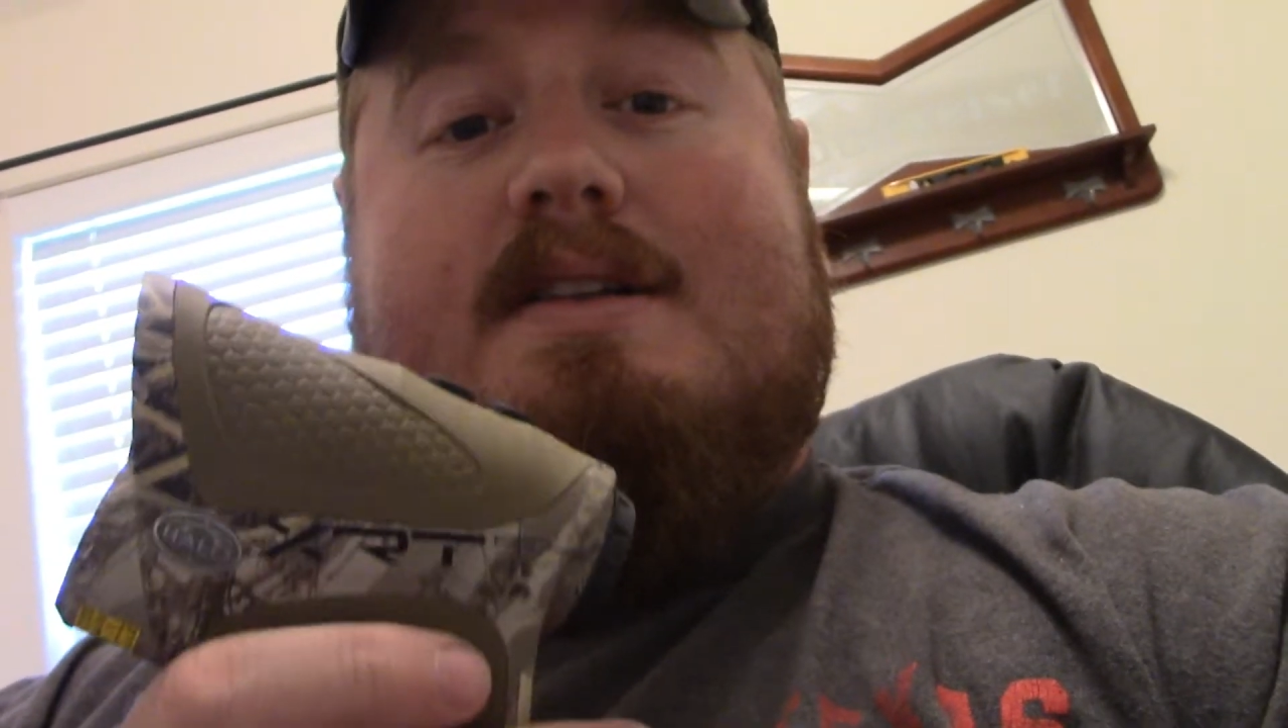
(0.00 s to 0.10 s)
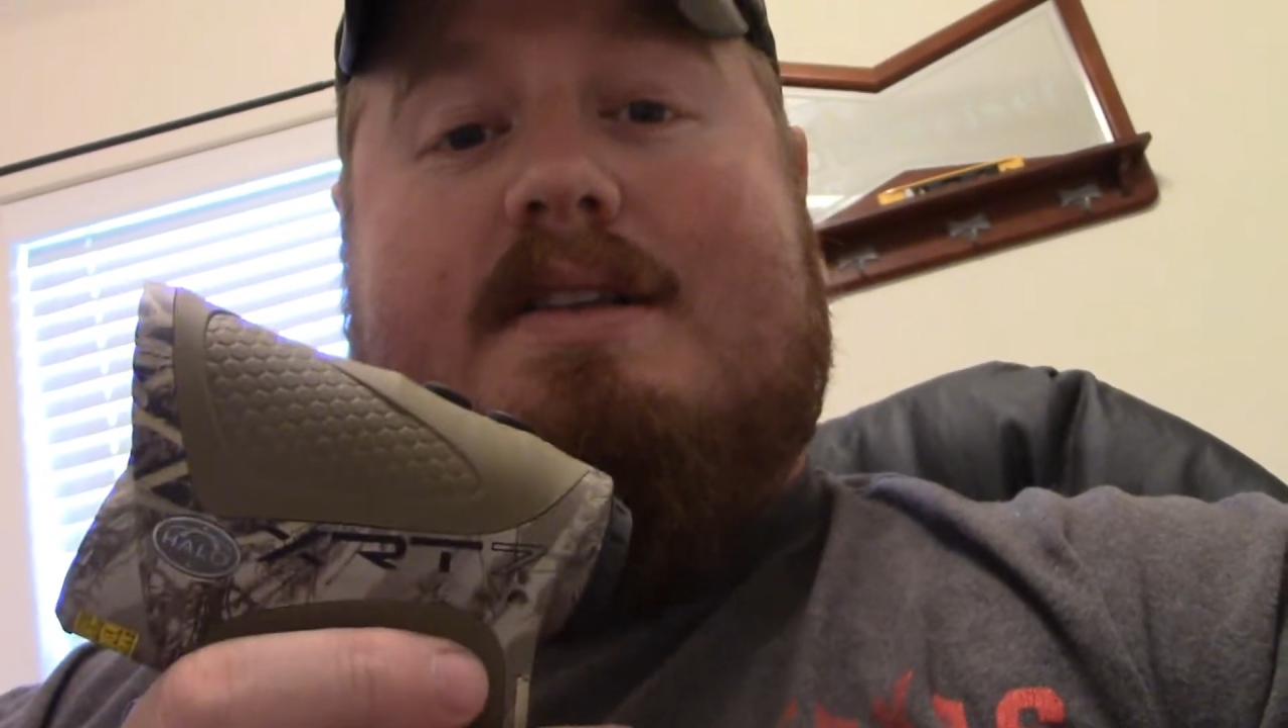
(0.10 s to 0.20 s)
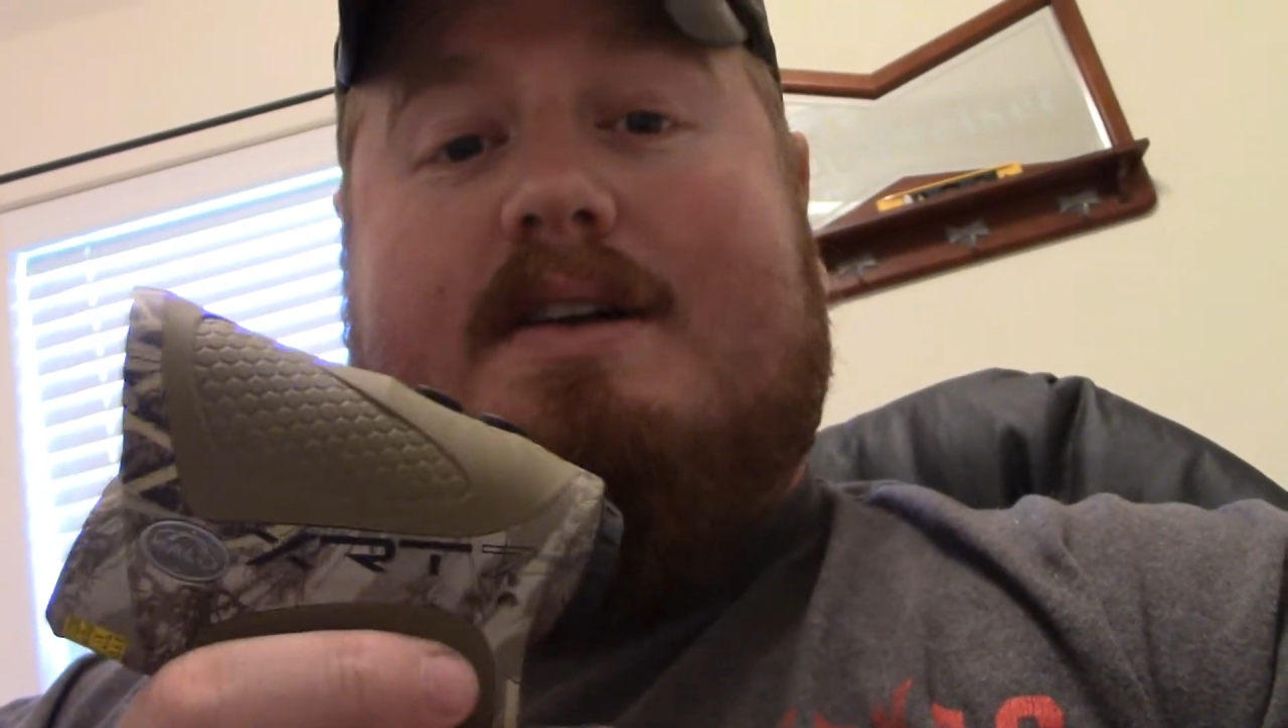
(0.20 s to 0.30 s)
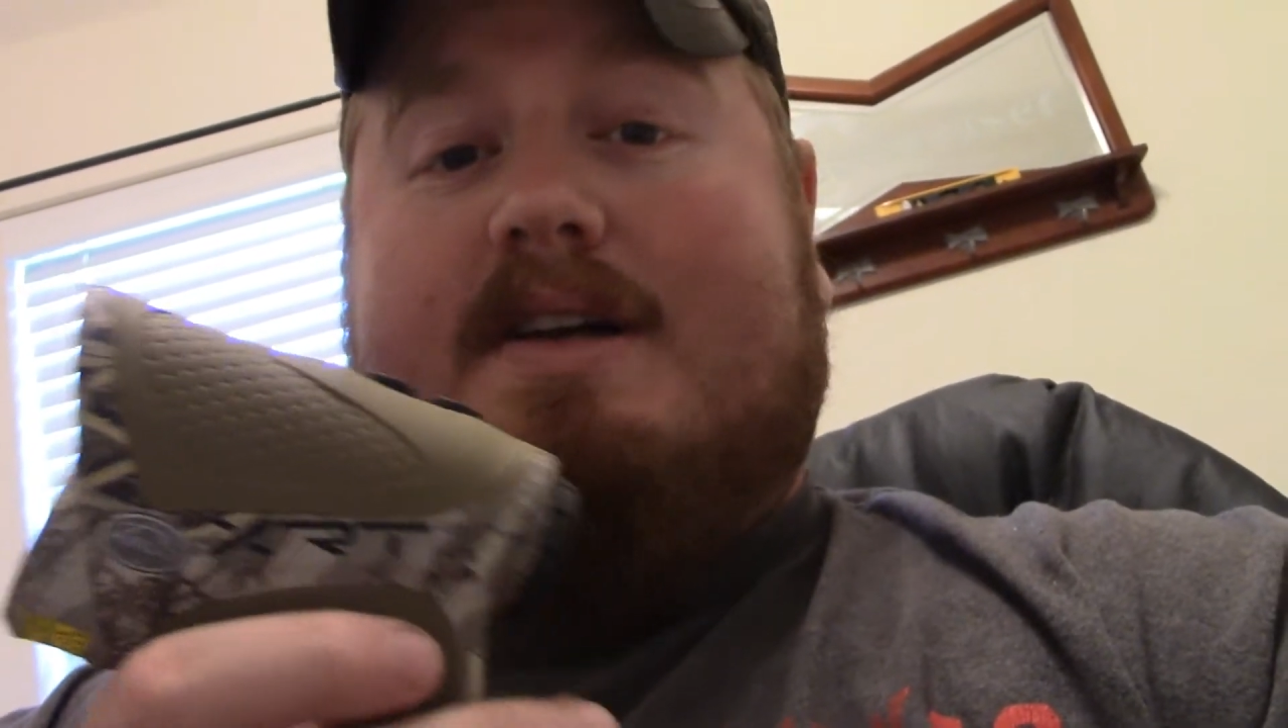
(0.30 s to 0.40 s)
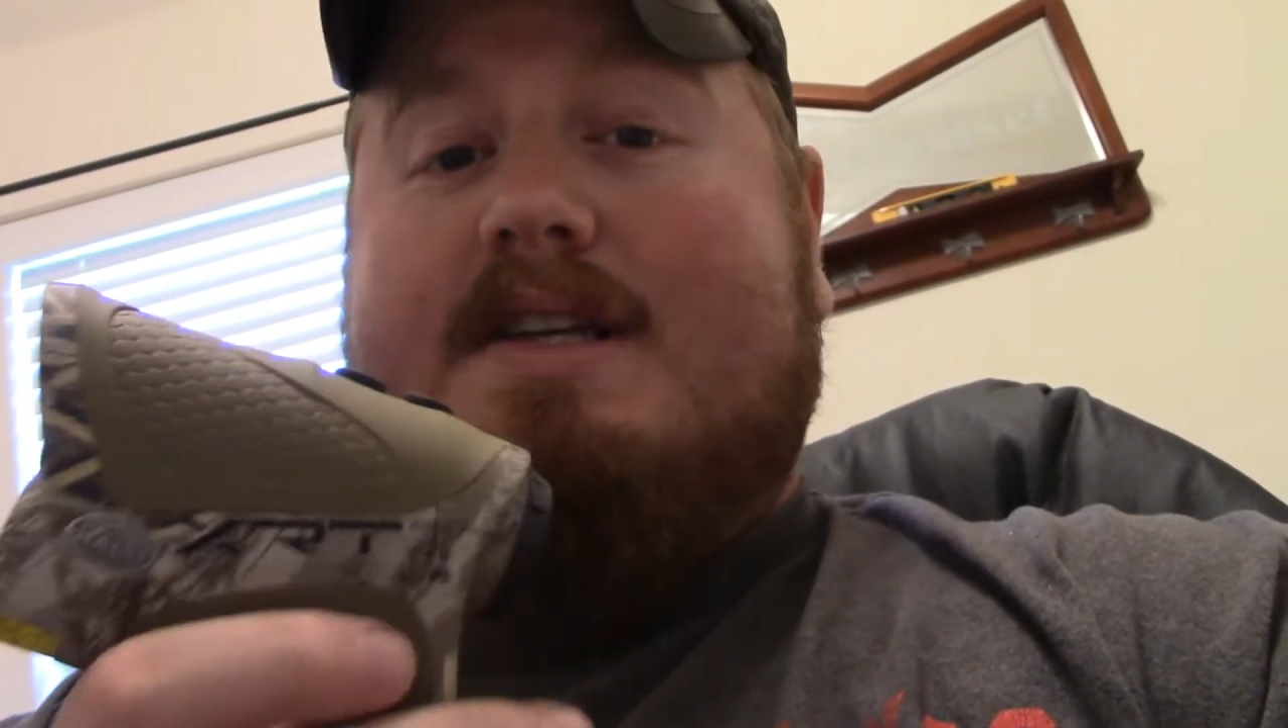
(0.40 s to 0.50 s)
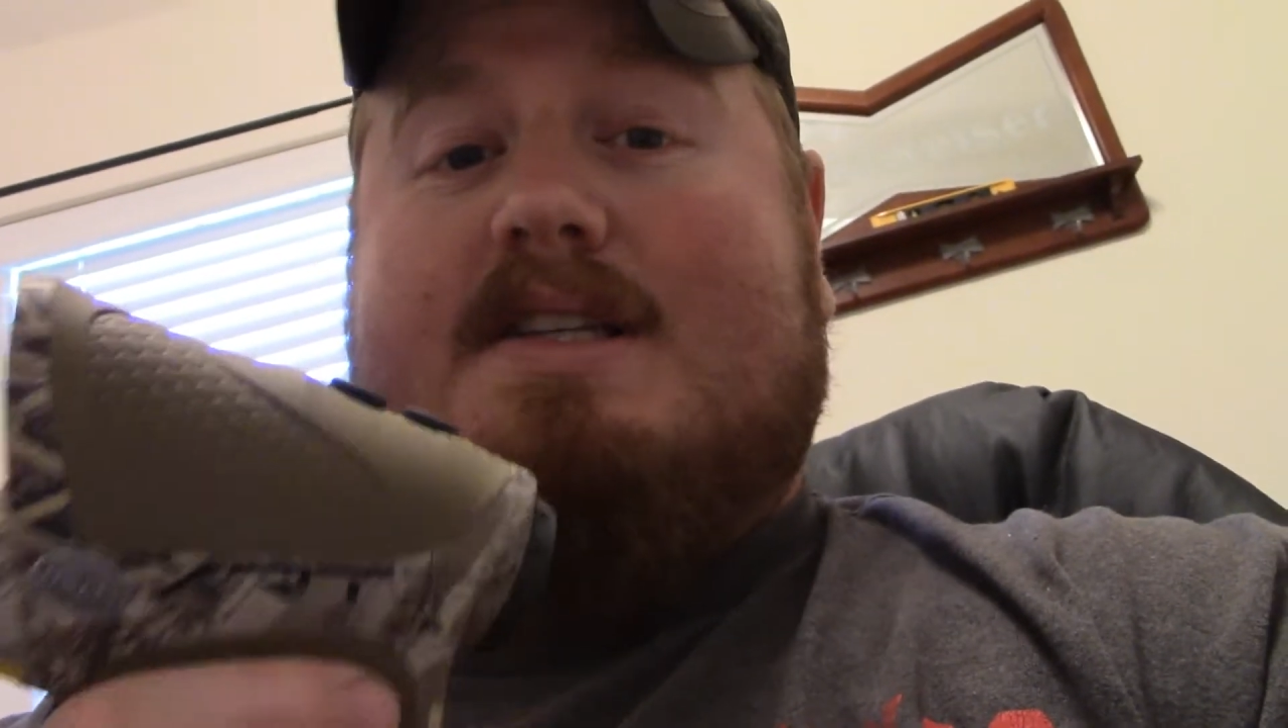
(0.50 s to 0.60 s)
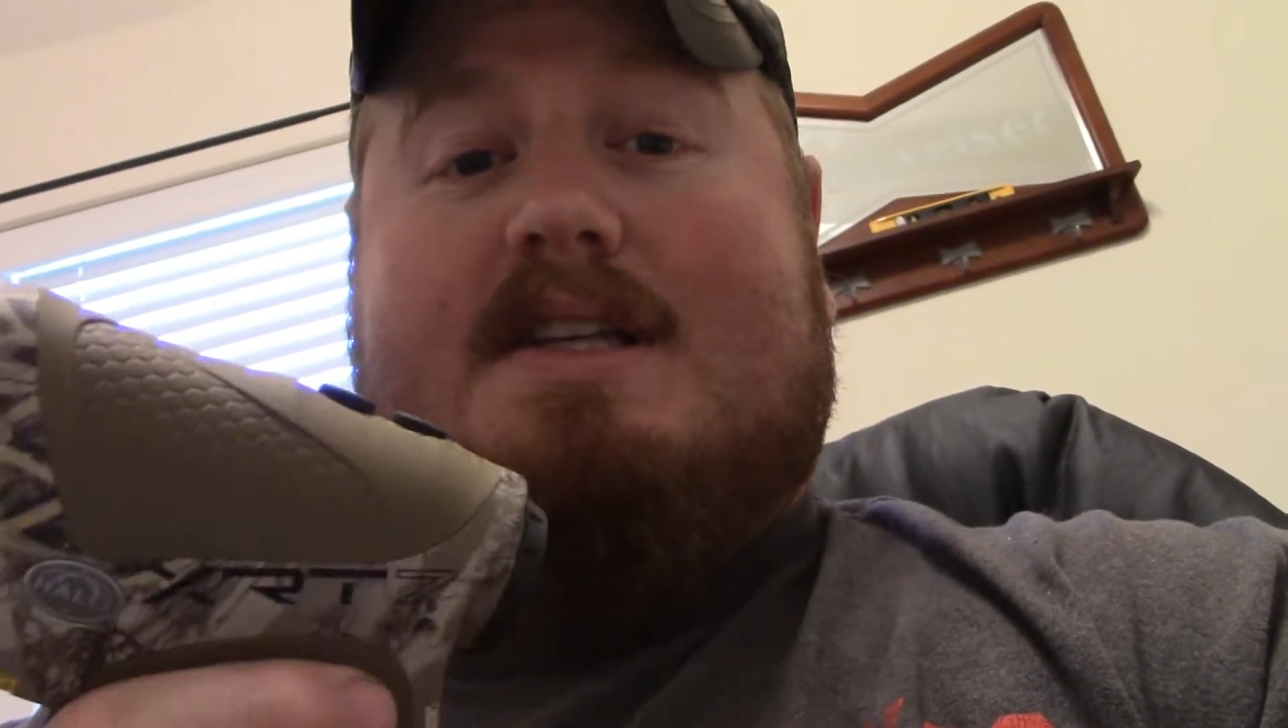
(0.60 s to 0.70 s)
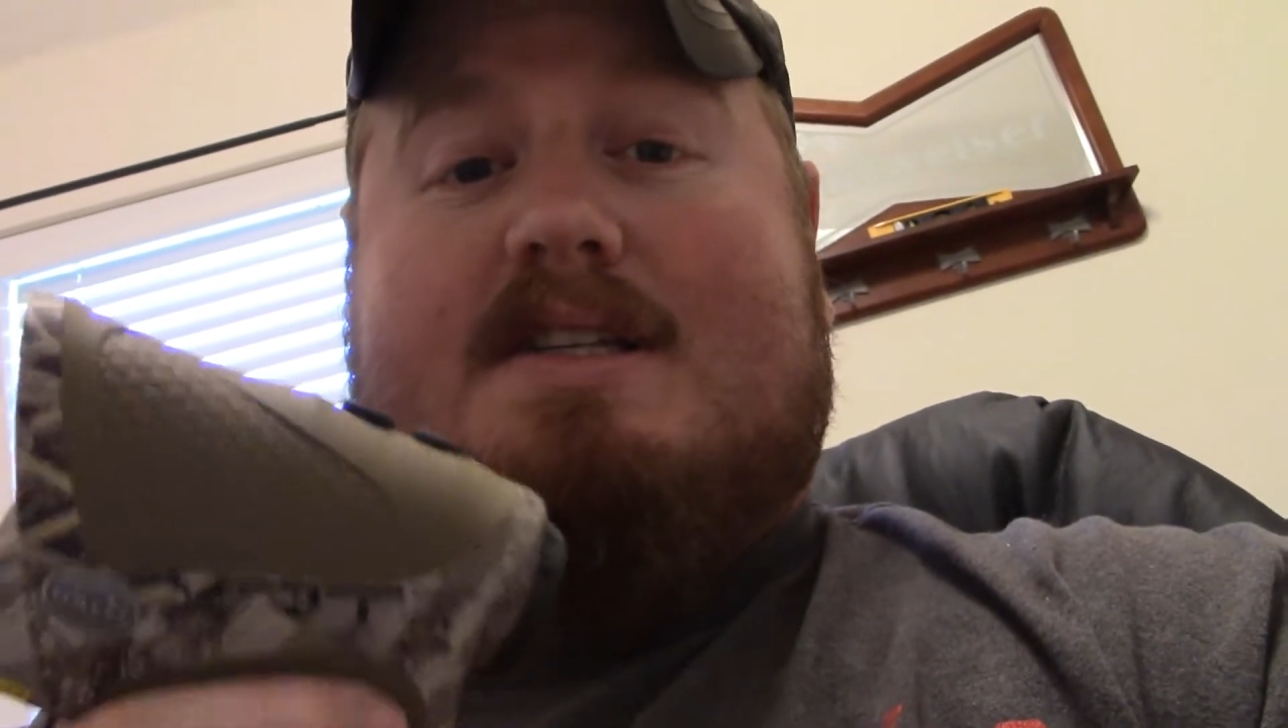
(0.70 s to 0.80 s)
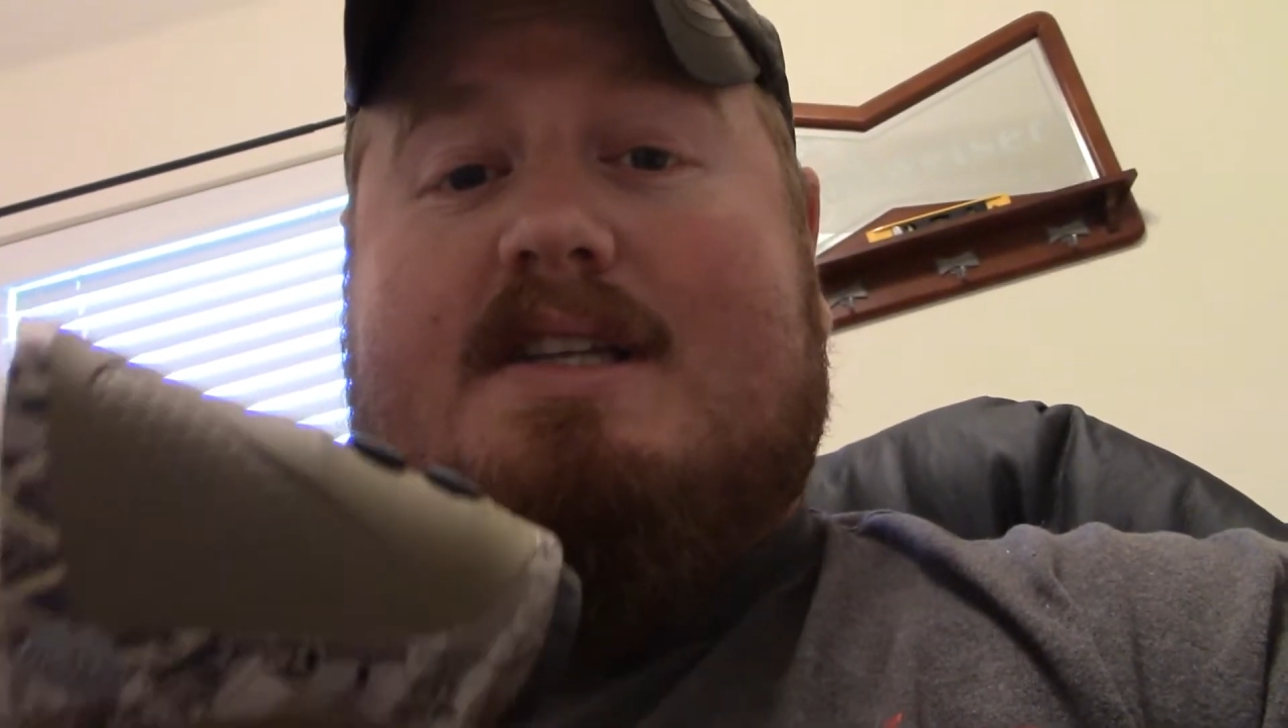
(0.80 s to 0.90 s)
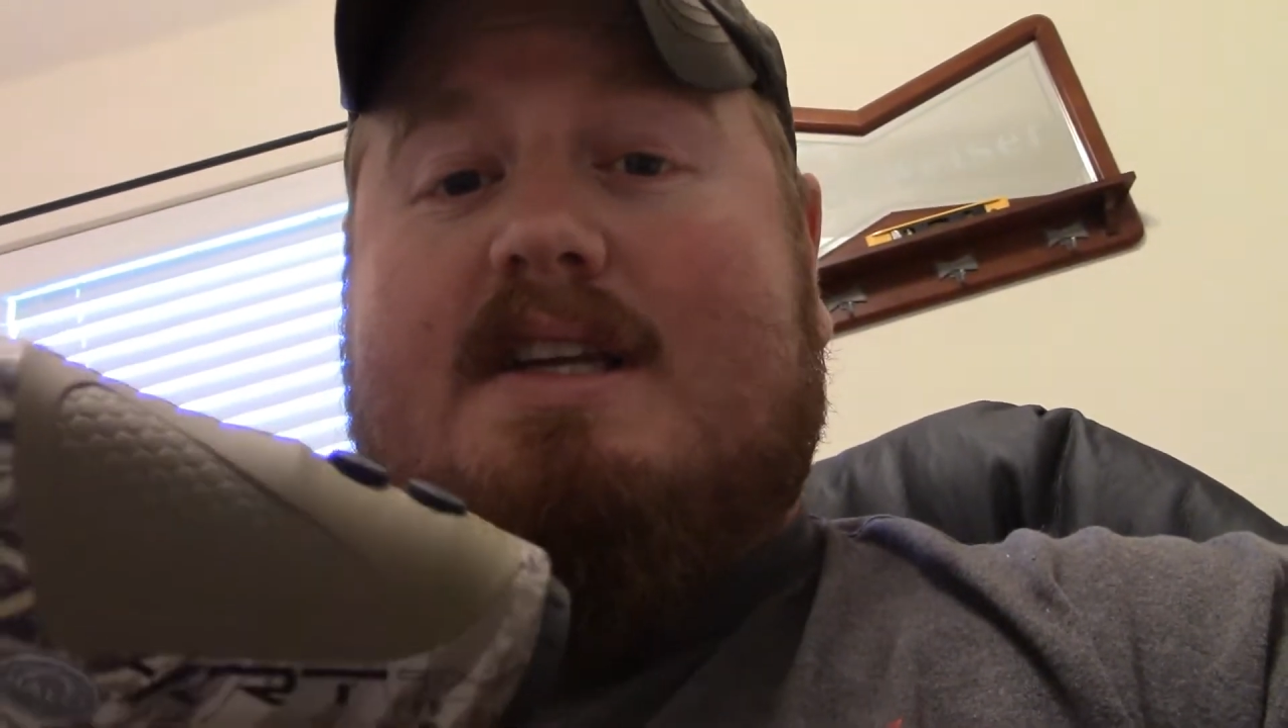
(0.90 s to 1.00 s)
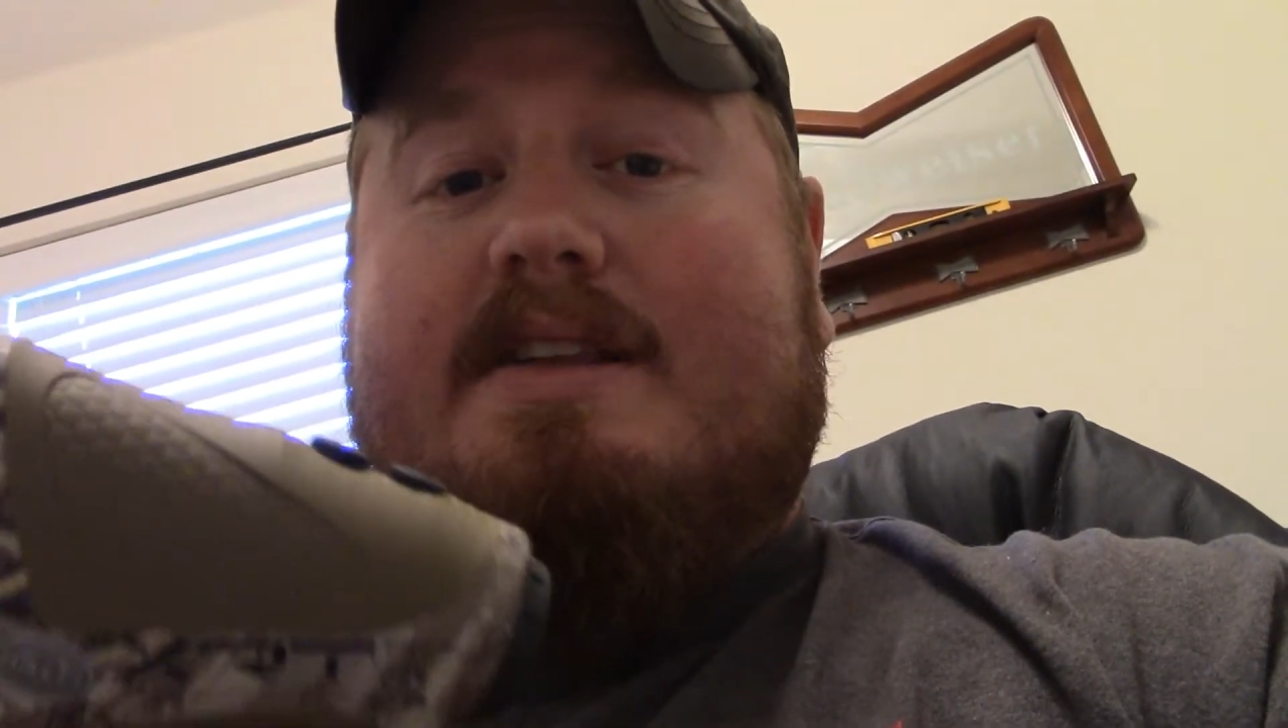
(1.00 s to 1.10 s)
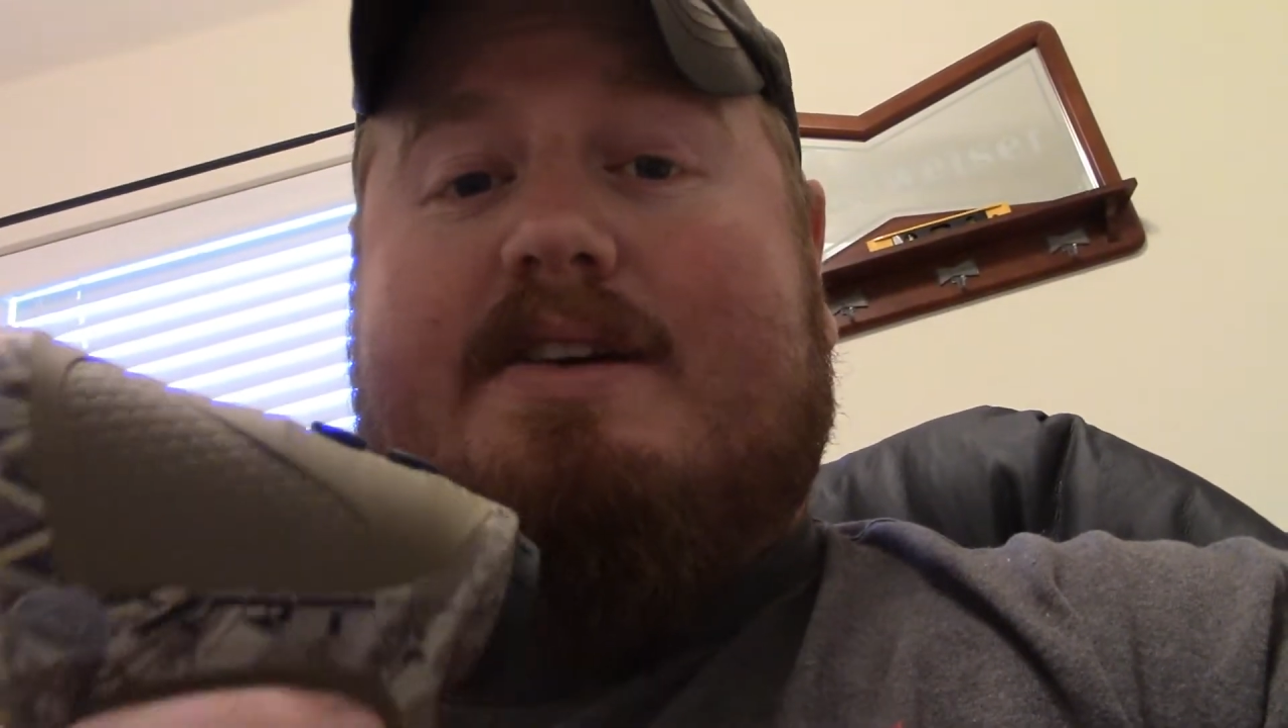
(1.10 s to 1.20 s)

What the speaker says: They're easy to see.